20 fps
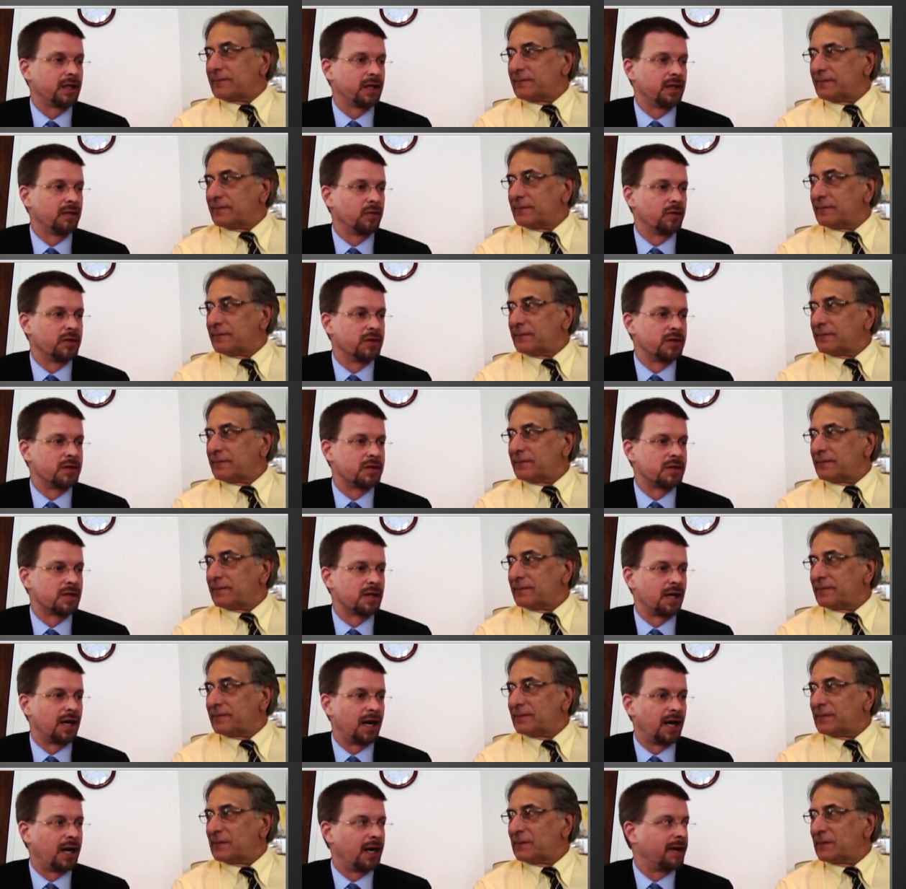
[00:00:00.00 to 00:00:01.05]
Speaker 1: It was
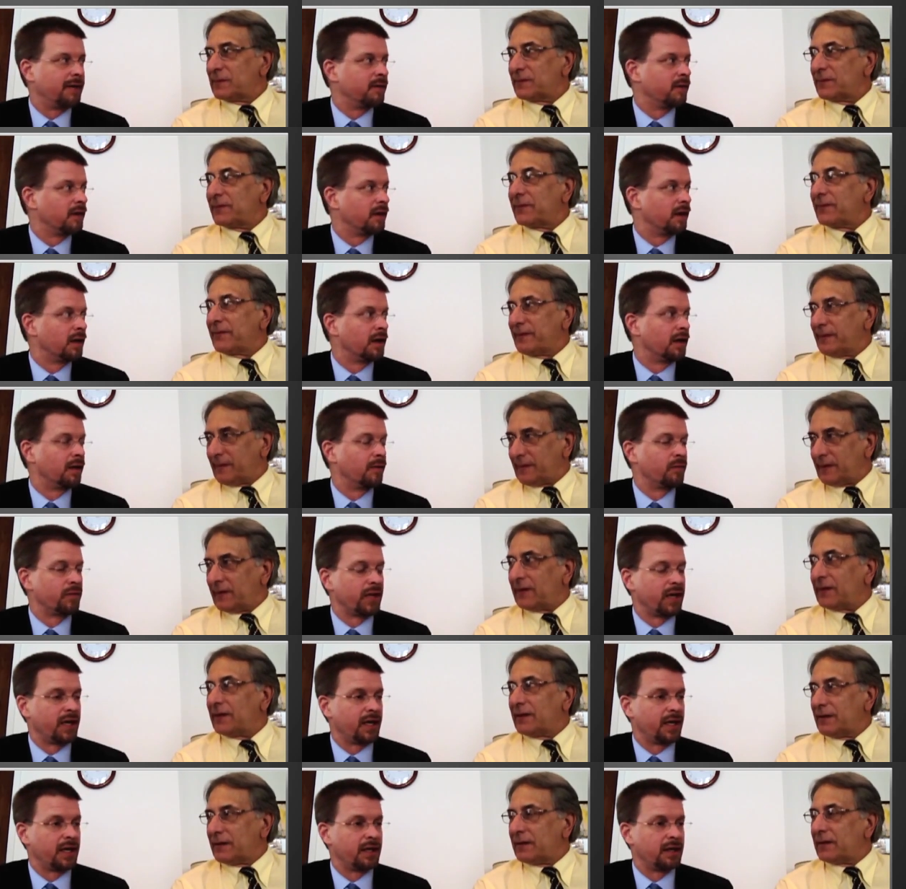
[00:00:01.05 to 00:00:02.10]
on uh,
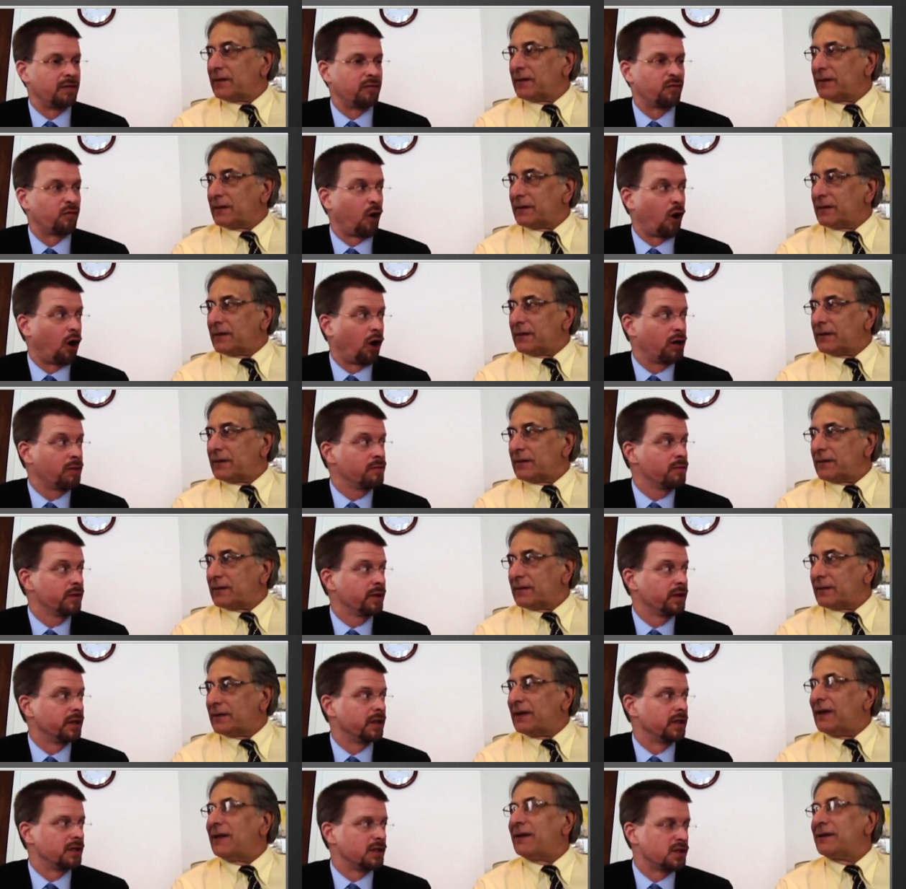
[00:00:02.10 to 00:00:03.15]
a farm
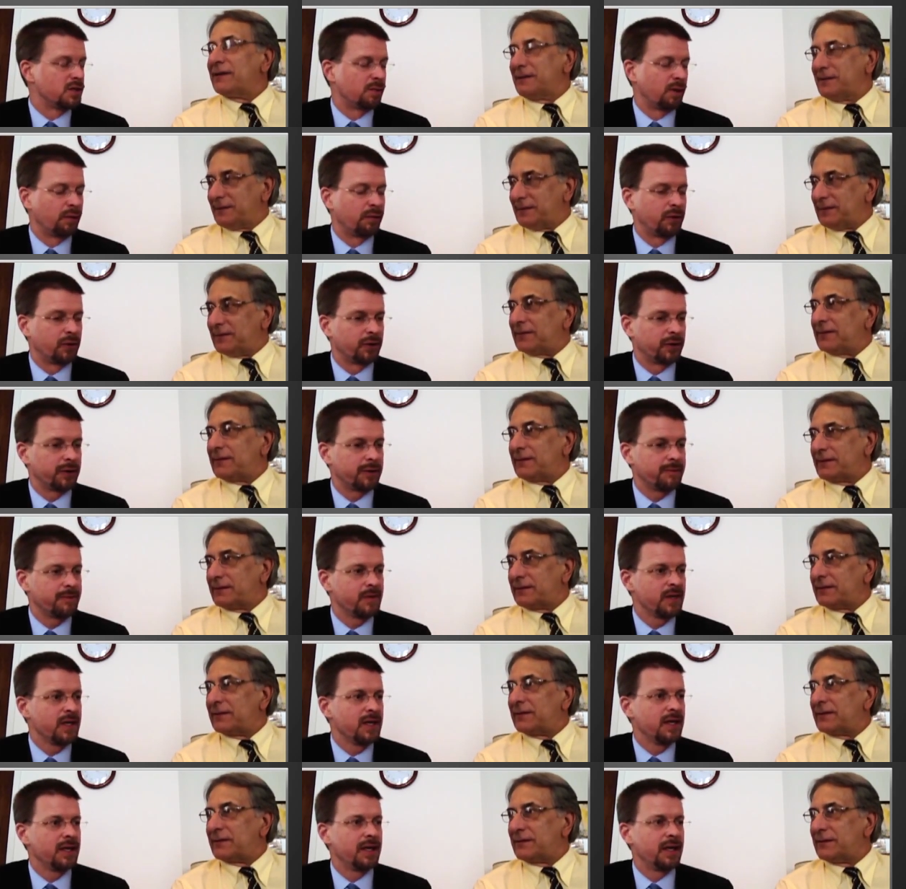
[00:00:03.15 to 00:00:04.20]
in yeah. East Montpelier,
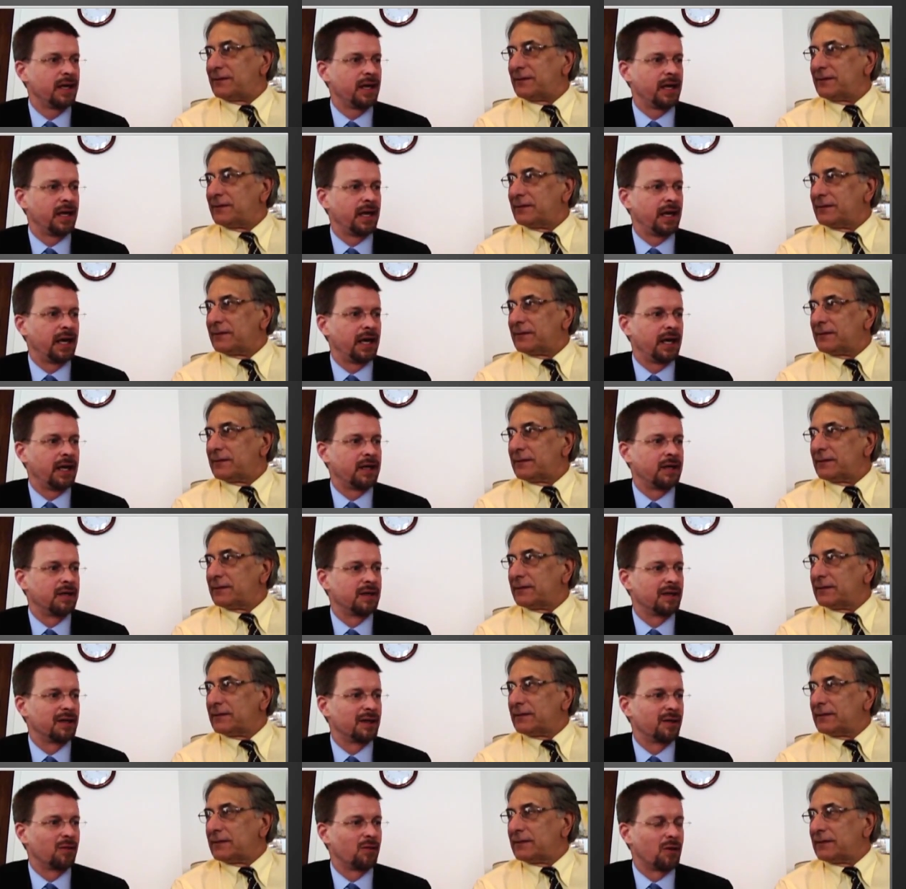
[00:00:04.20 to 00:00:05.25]

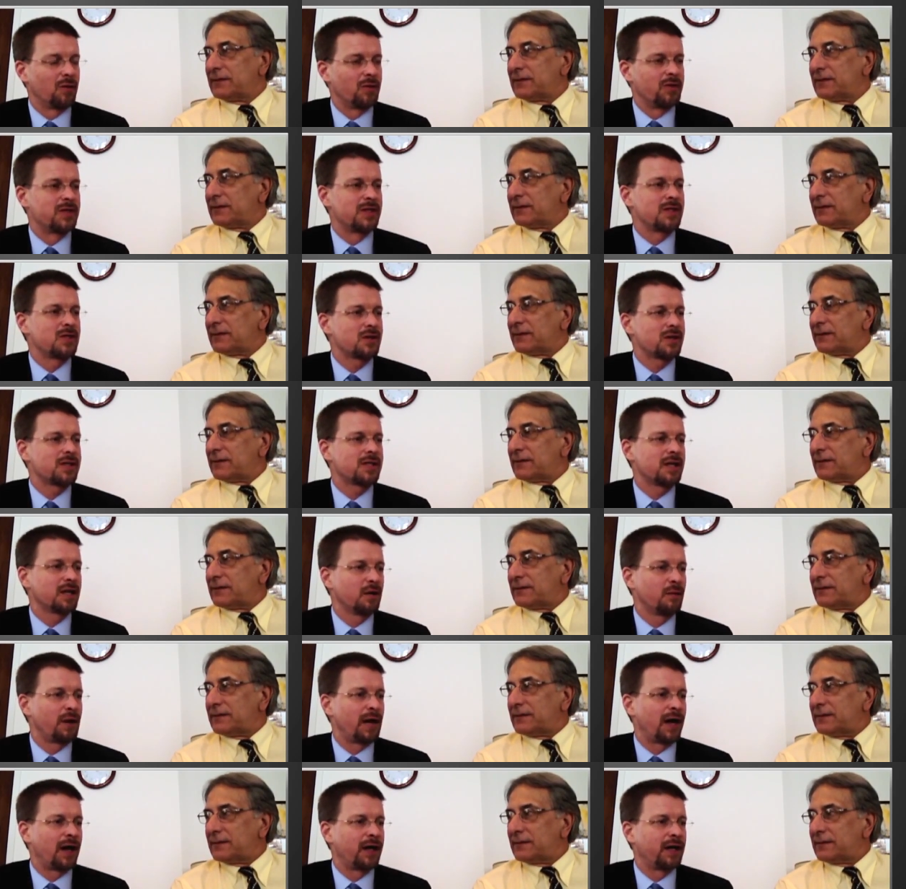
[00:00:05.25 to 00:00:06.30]
and uh, what was interesting
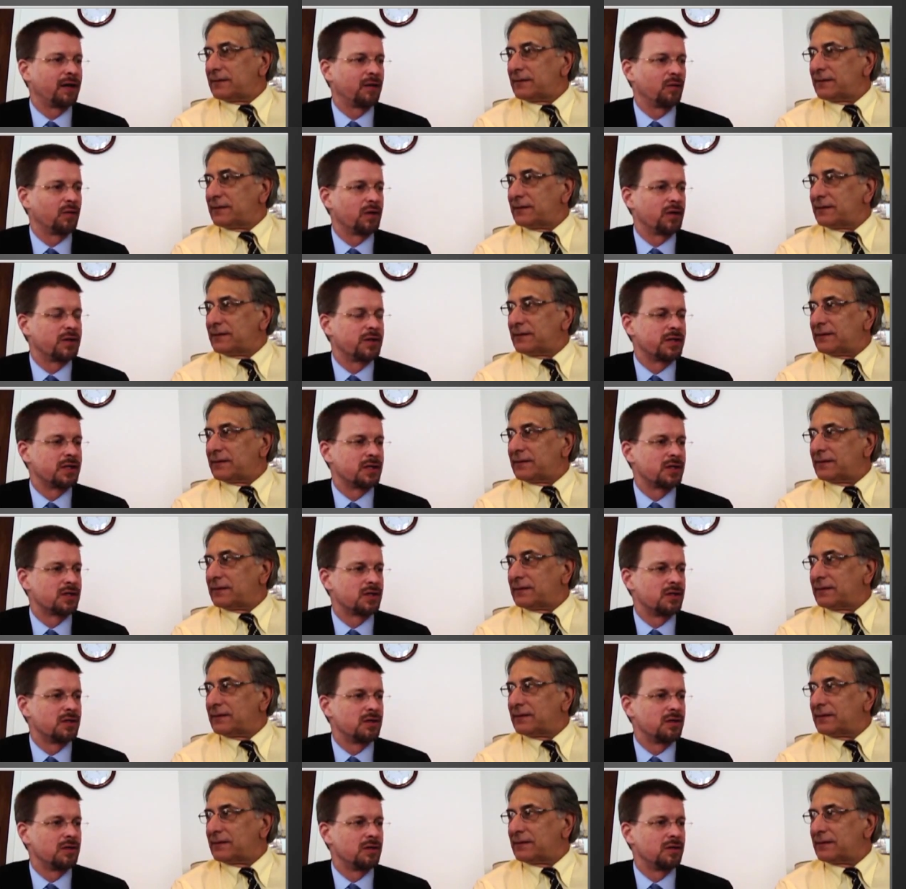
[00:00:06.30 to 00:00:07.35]
about it was this:
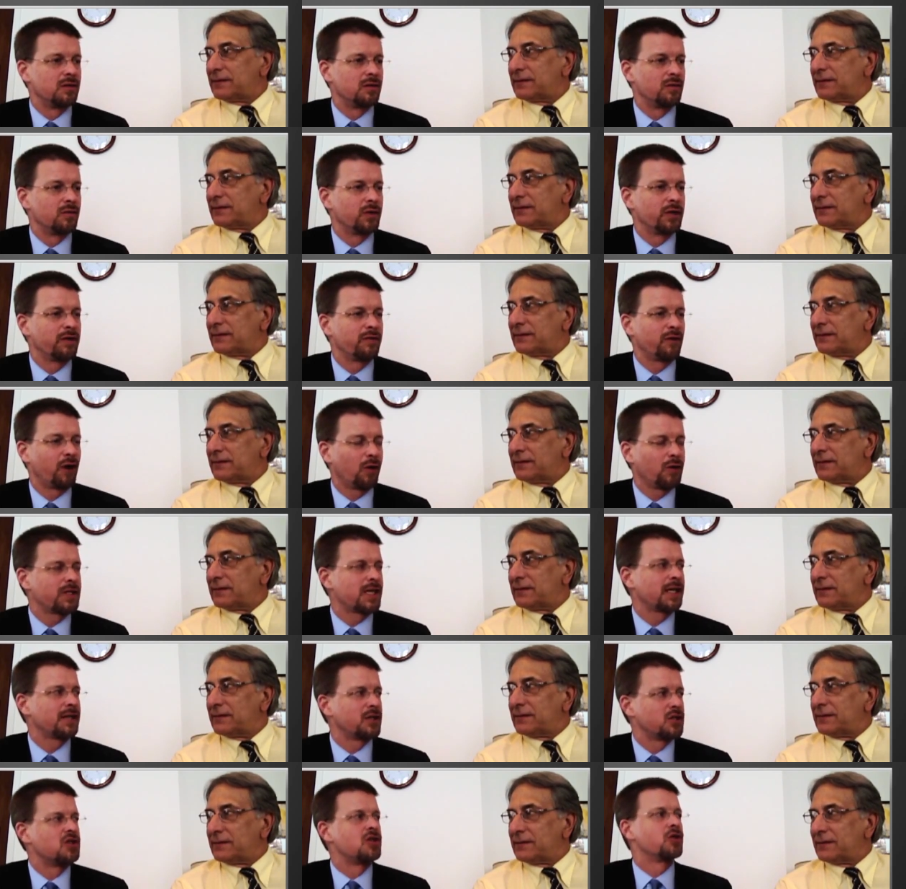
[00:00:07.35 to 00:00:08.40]
we've always
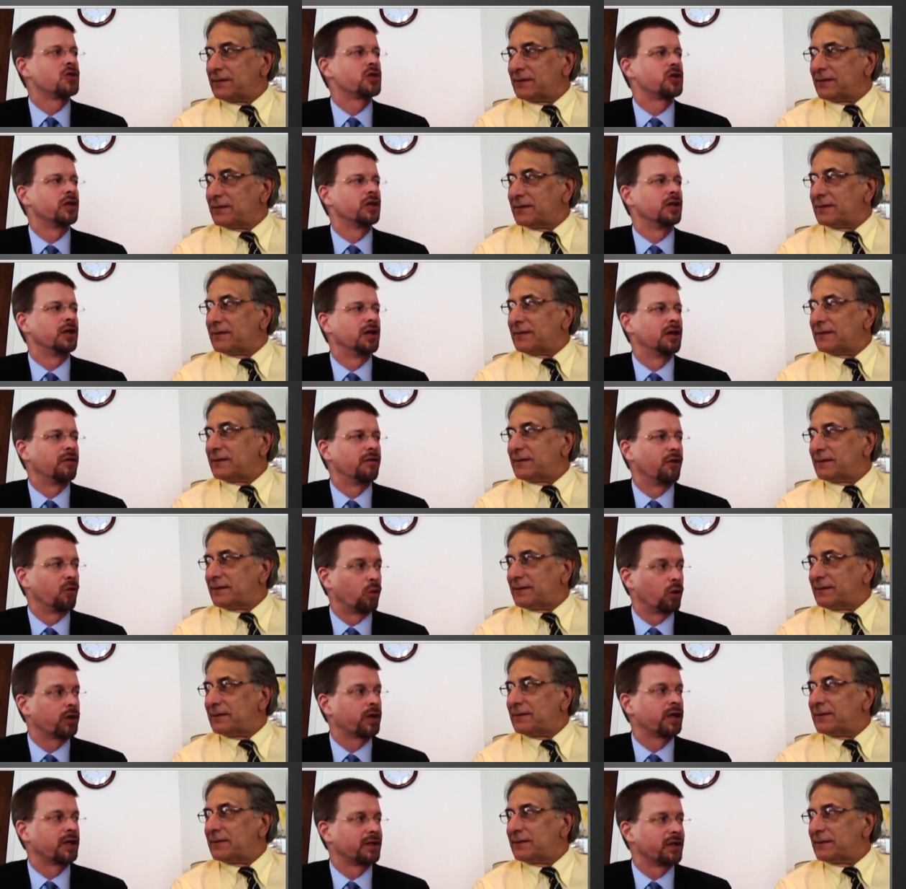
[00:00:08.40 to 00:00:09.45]
had this notion of the
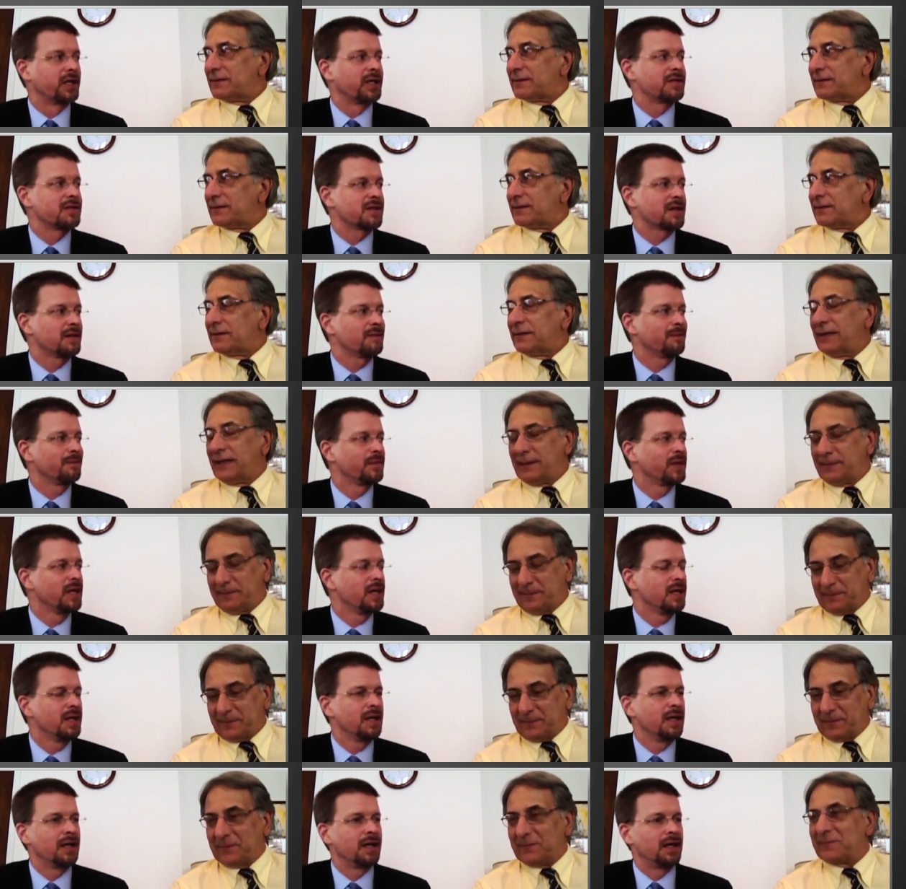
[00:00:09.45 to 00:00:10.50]
working landscape.
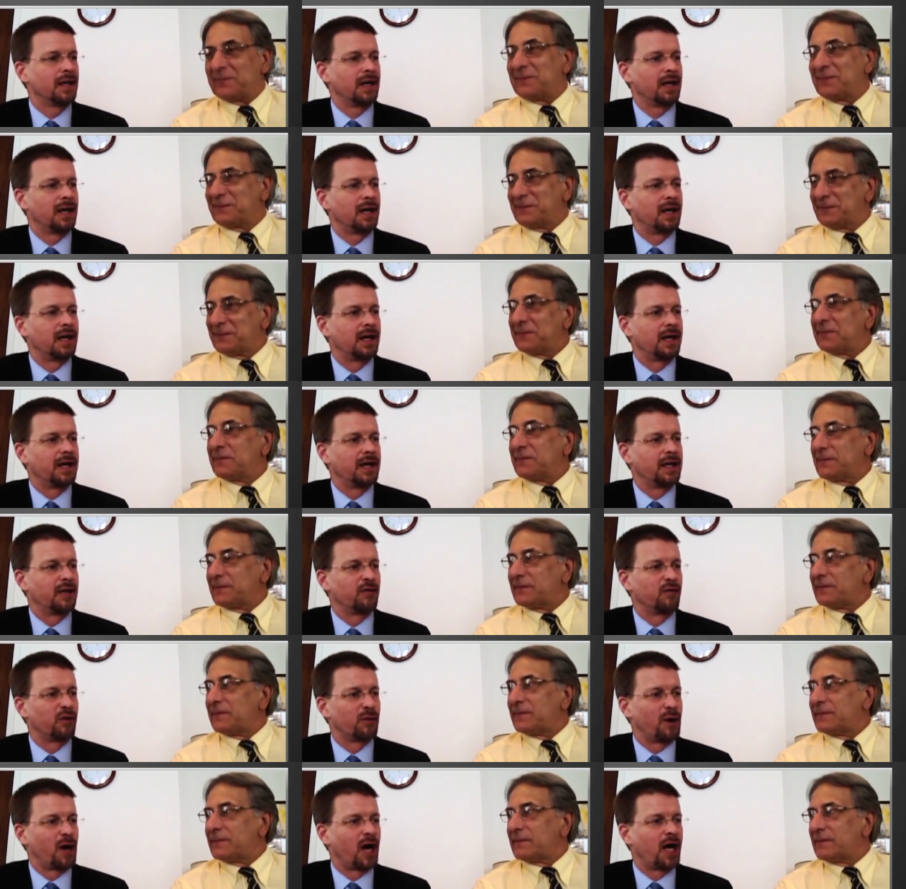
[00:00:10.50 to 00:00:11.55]
Uh, in
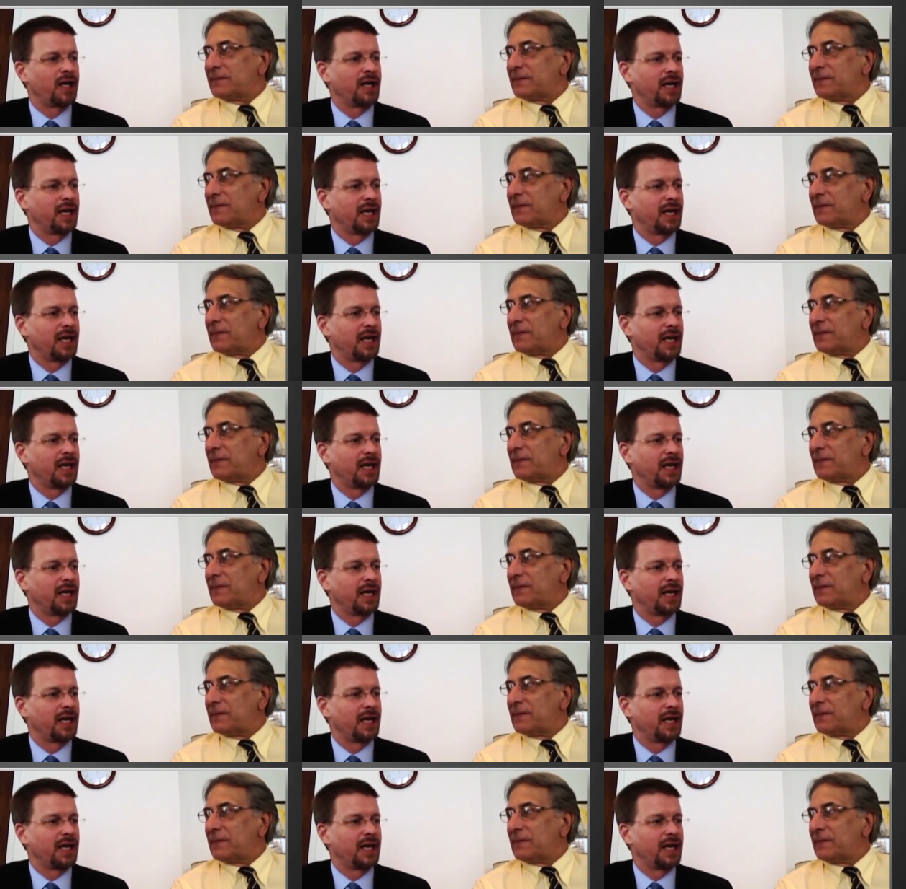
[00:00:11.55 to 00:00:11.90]
Vermont,